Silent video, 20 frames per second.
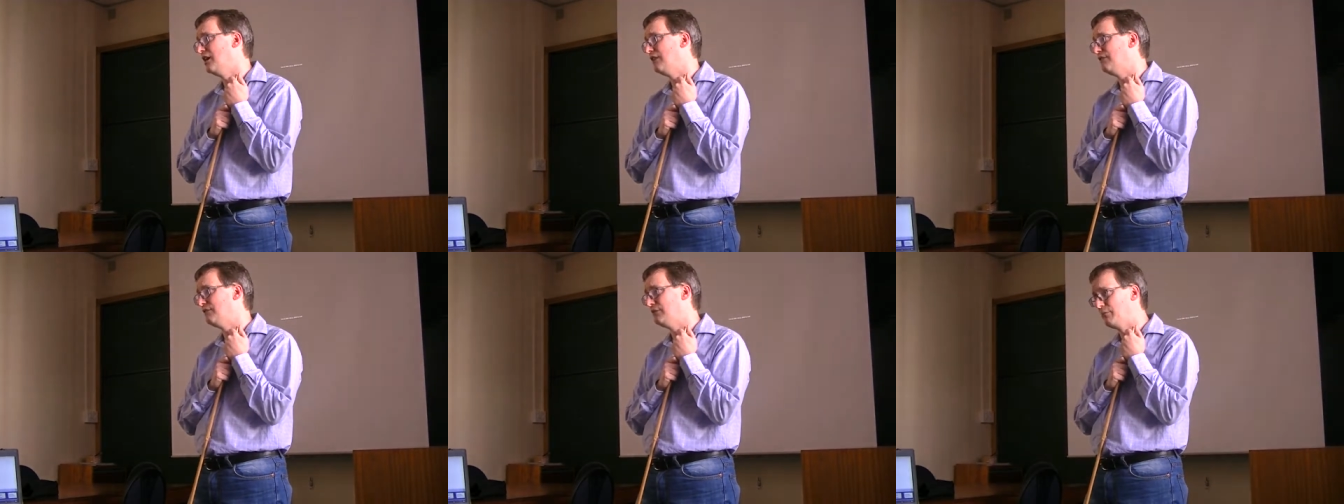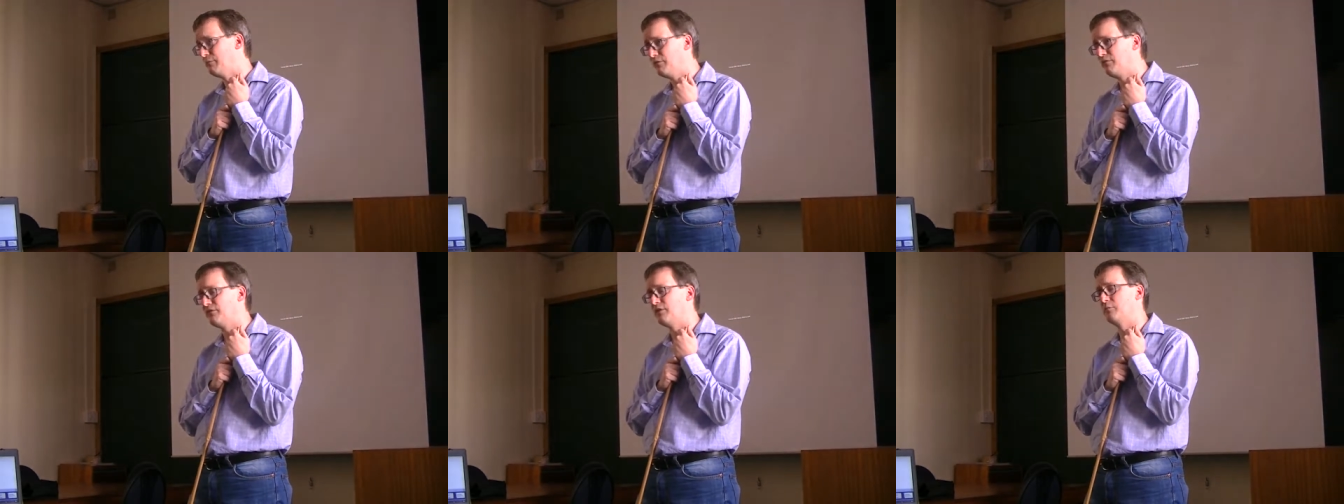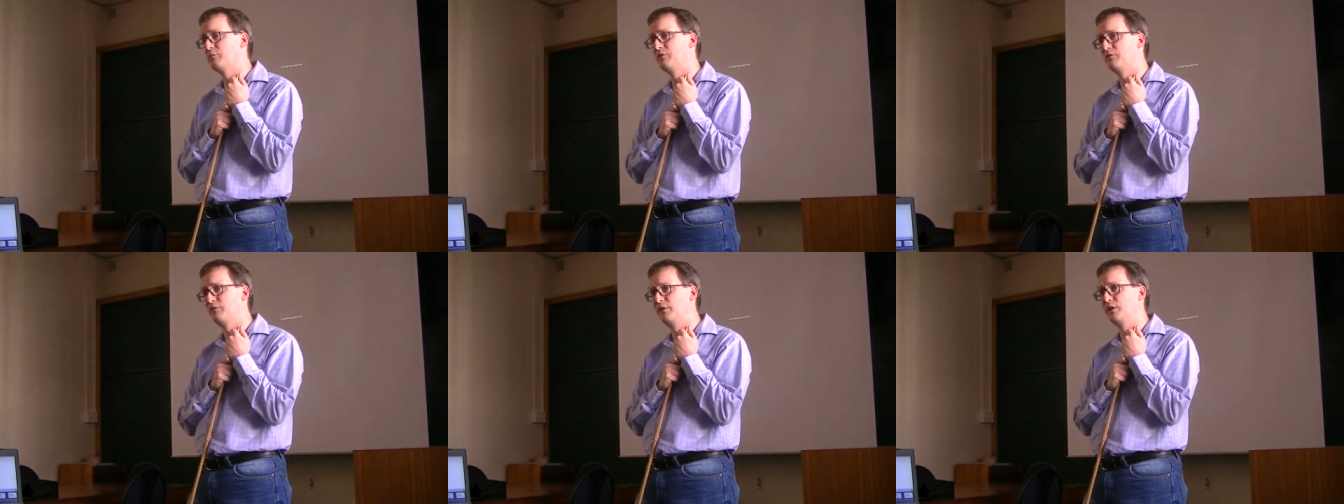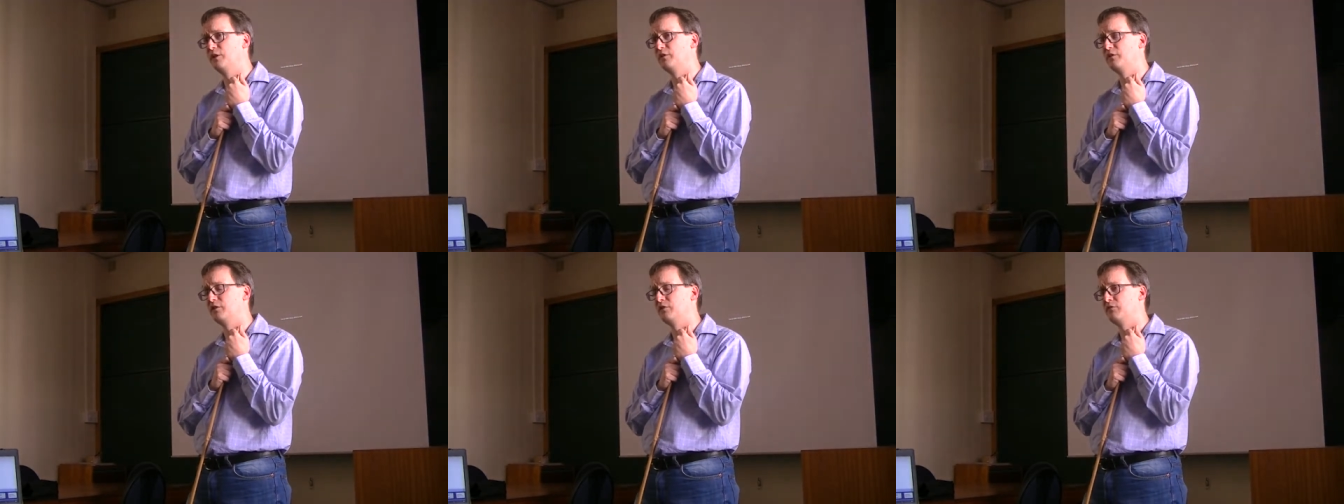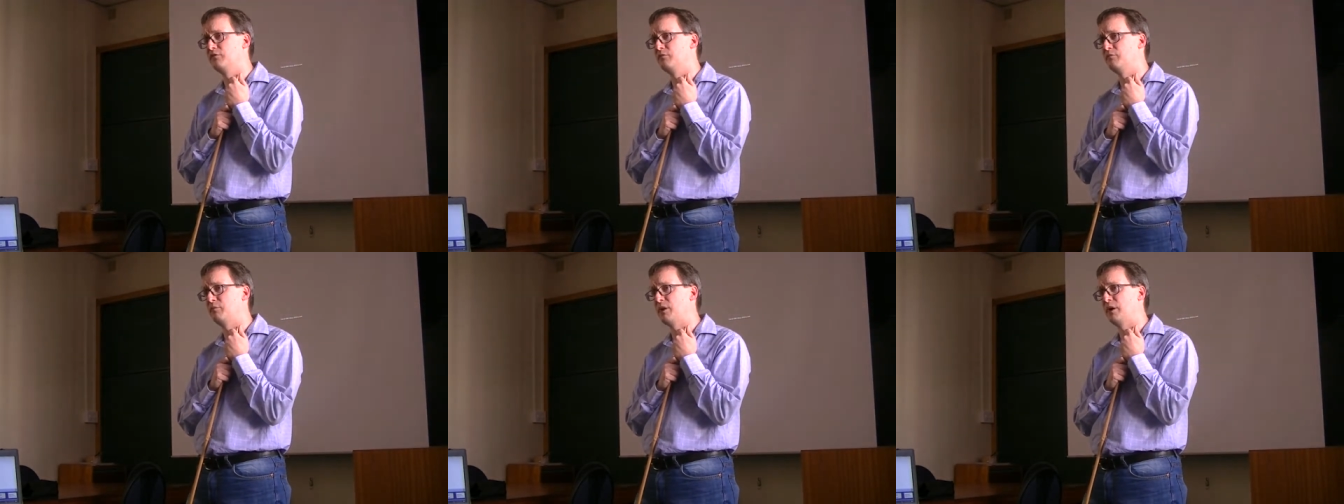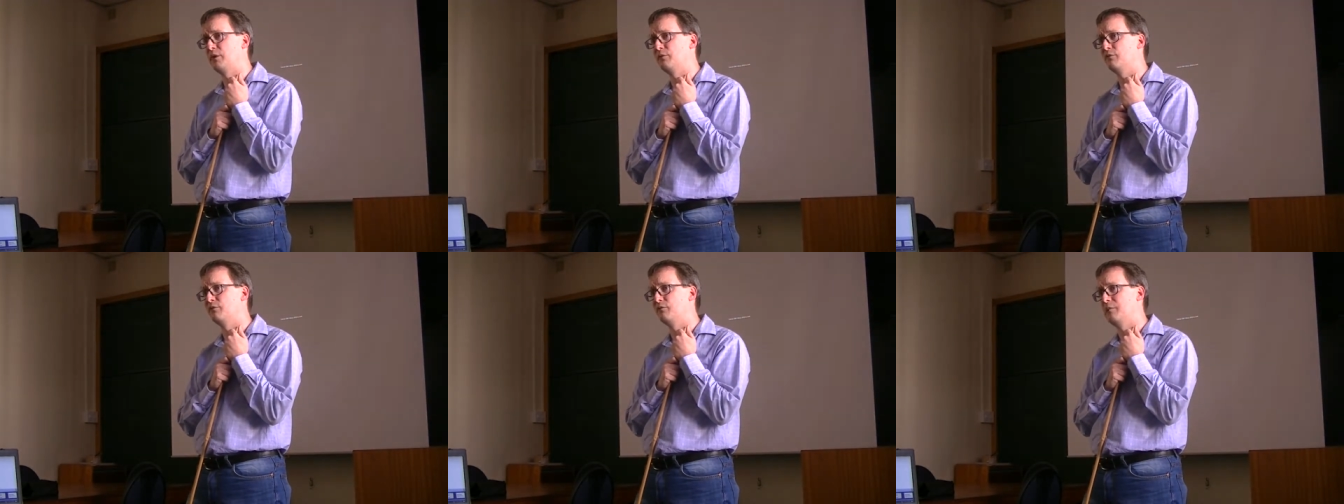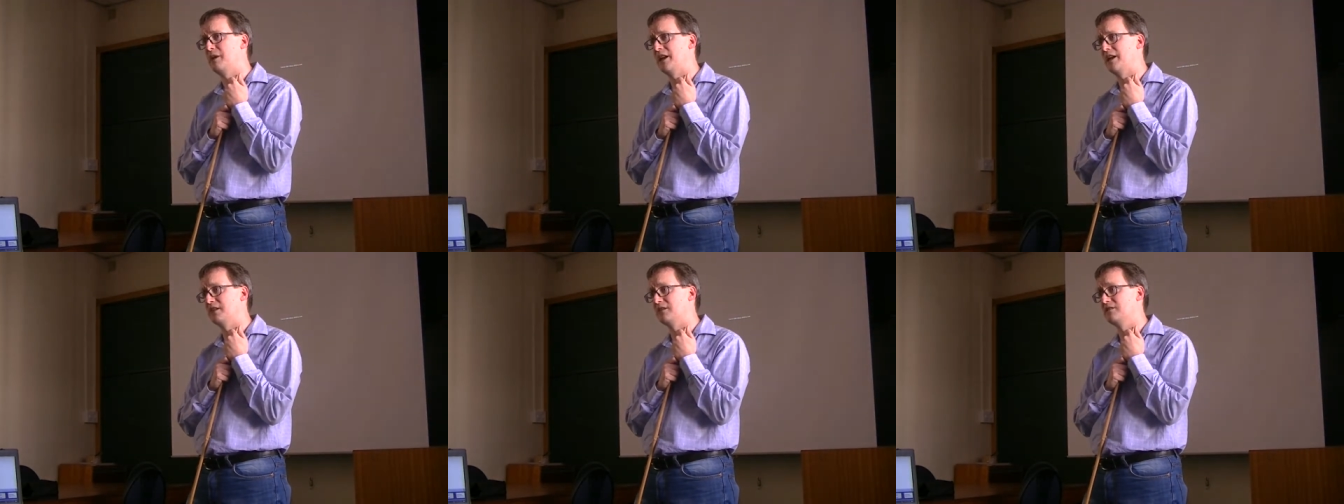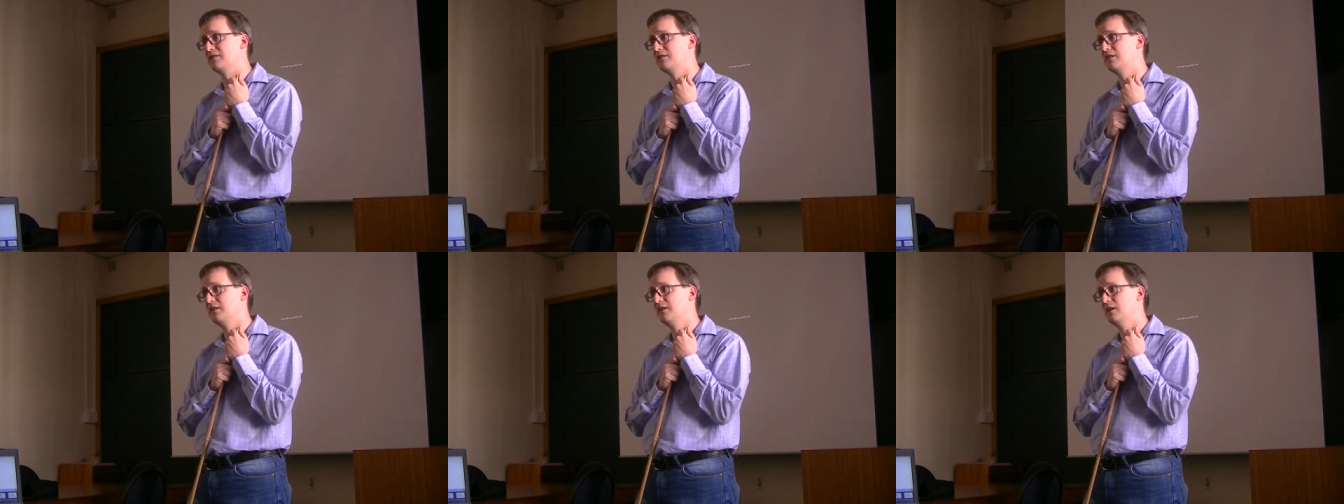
from the field of bioinformatics.